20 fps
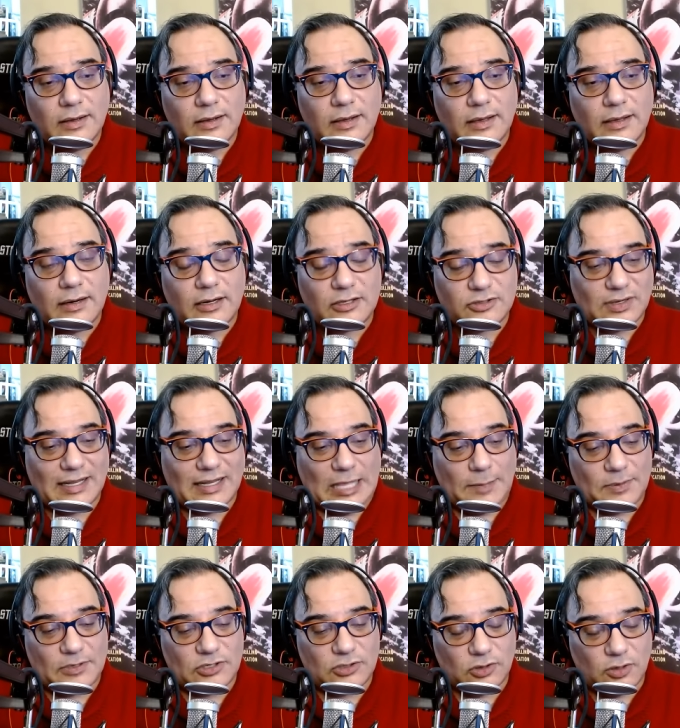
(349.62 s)
and I'll try to
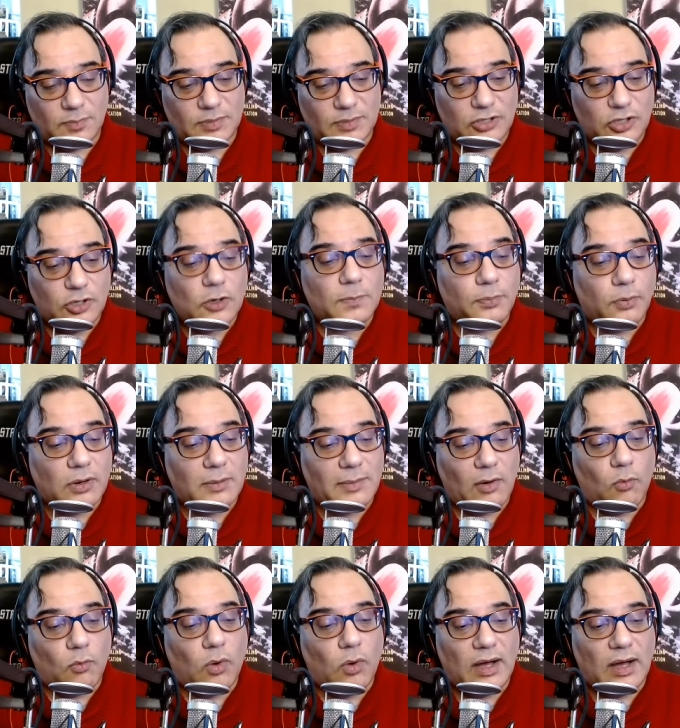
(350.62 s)
keep it short, but to your point
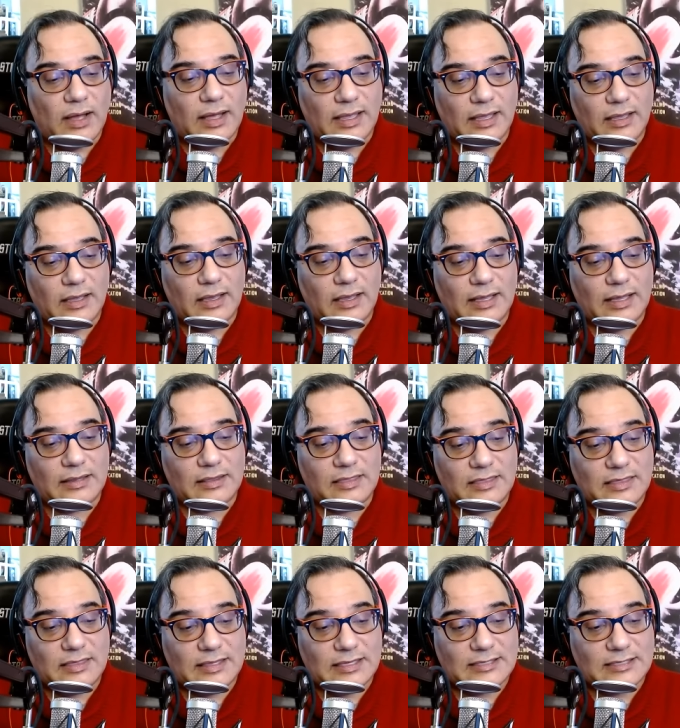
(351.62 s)
about why
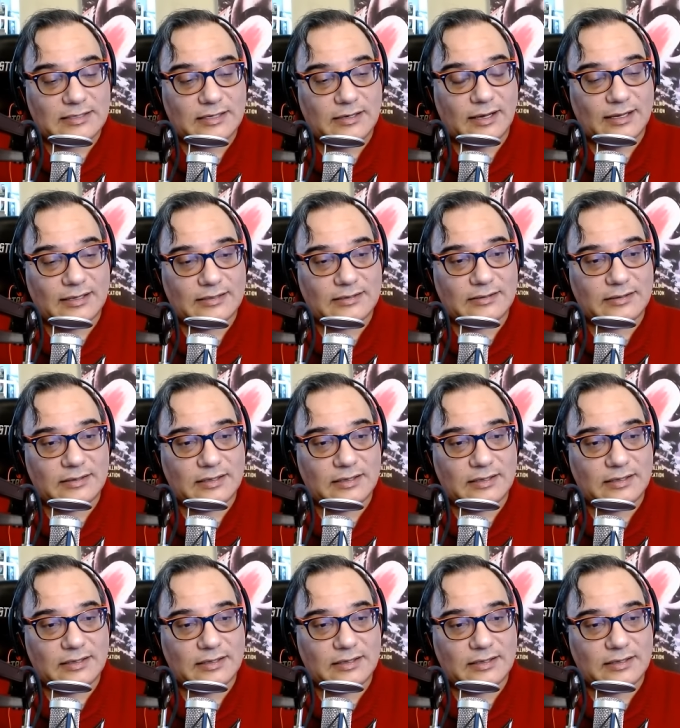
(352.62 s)
this cut,